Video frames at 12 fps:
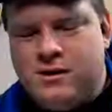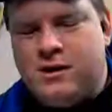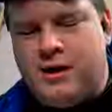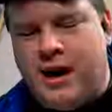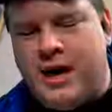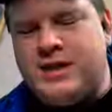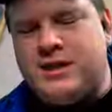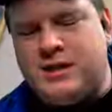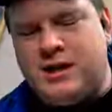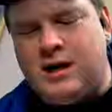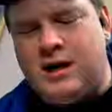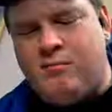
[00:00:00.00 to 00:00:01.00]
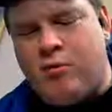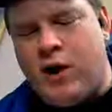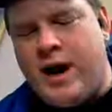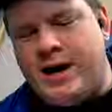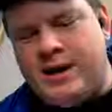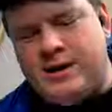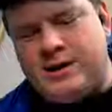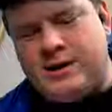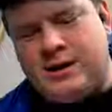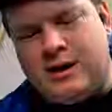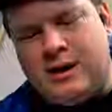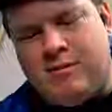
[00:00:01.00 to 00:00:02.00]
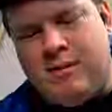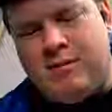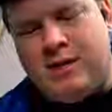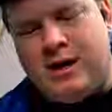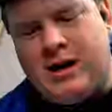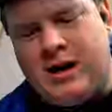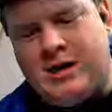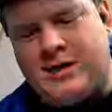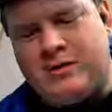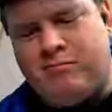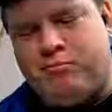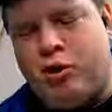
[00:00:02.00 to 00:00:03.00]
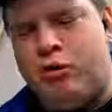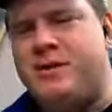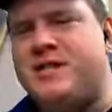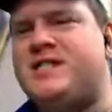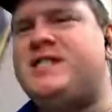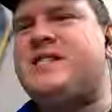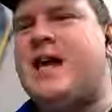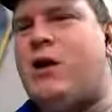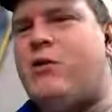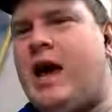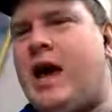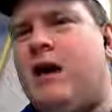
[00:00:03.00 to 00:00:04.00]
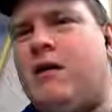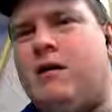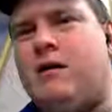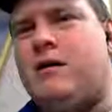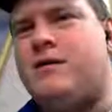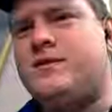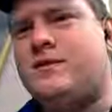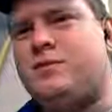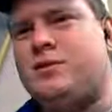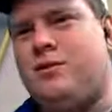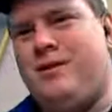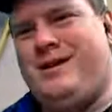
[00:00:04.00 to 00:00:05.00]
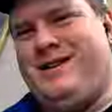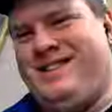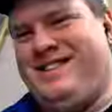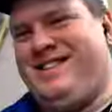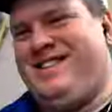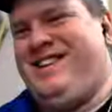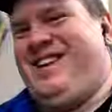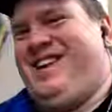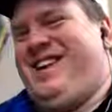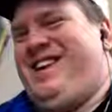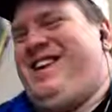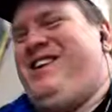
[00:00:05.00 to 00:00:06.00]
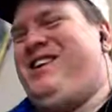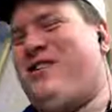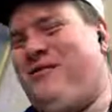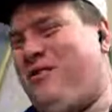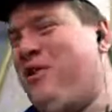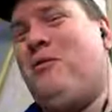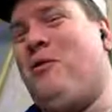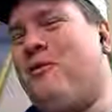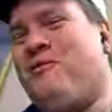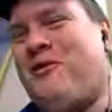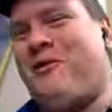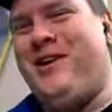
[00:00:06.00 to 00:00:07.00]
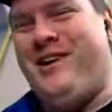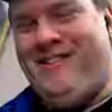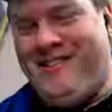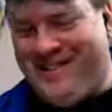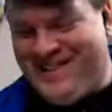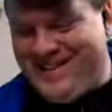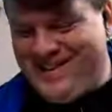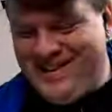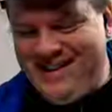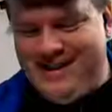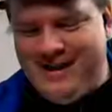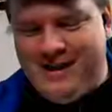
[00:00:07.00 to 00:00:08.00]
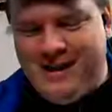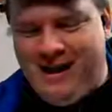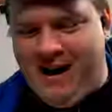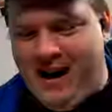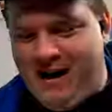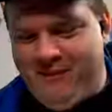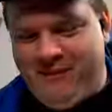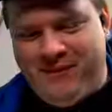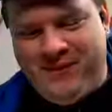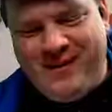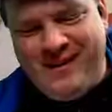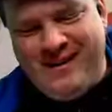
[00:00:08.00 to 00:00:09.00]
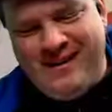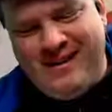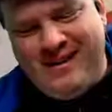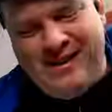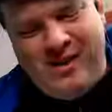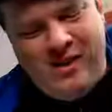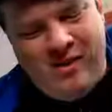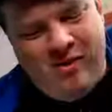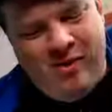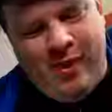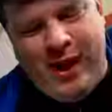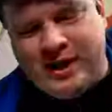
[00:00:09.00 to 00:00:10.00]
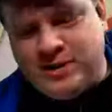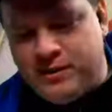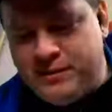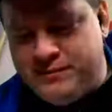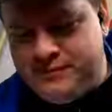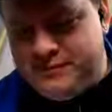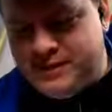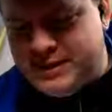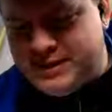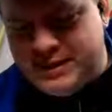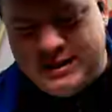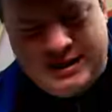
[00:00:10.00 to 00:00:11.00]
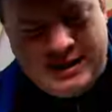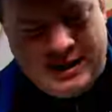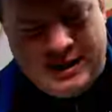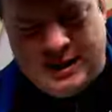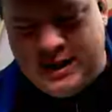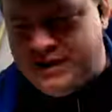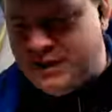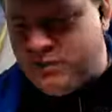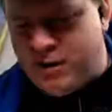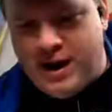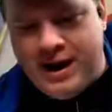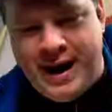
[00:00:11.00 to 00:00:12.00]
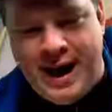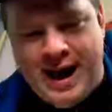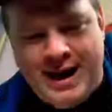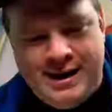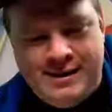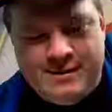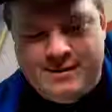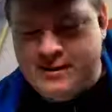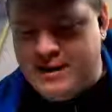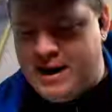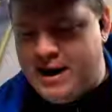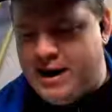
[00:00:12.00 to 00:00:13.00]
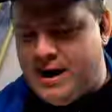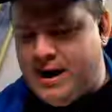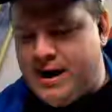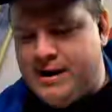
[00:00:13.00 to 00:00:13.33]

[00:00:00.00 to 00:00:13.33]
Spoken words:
nice brandies and maybe a nice bourbon stout ale of some sort, you can feel warm for real. Alright. Next one. Let's get to the... I think we're on 9? Yeah.